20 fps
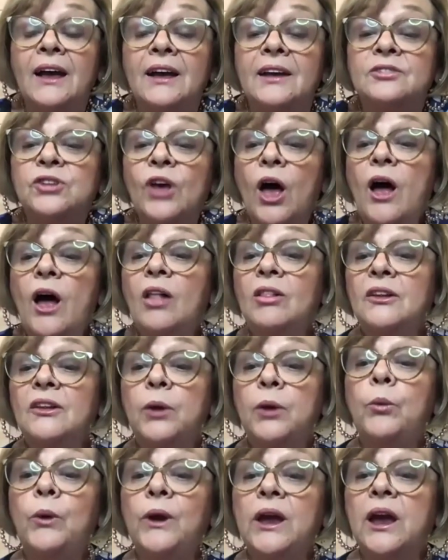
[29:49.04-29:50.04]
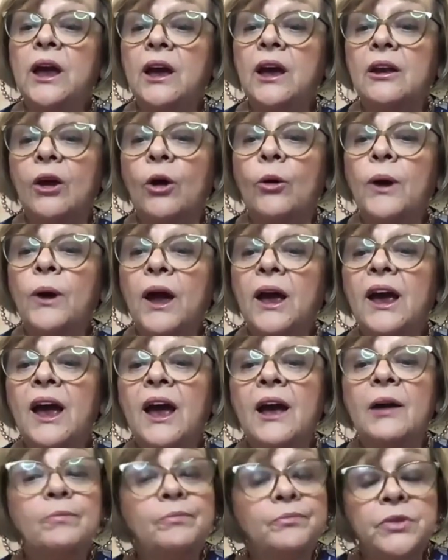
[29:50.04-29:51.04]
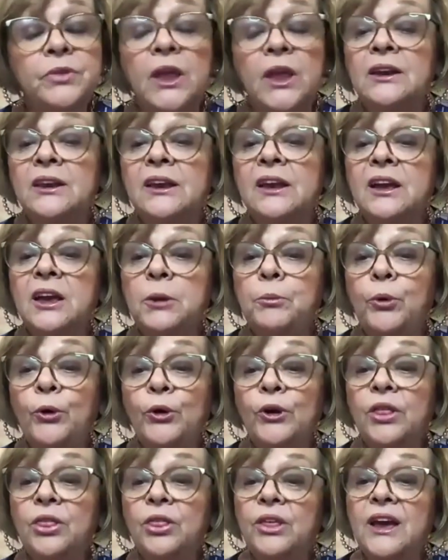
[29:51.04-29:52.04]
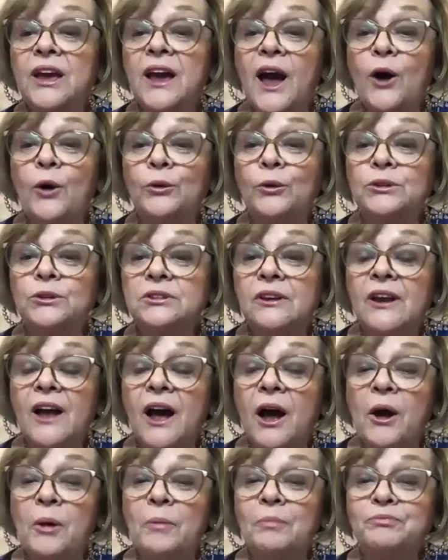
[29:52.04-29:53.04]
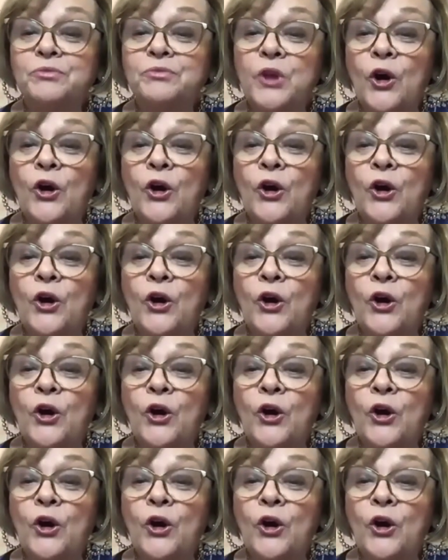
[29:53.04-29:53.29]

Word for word: it's a holiday weekend okay and nikki put a thing out um,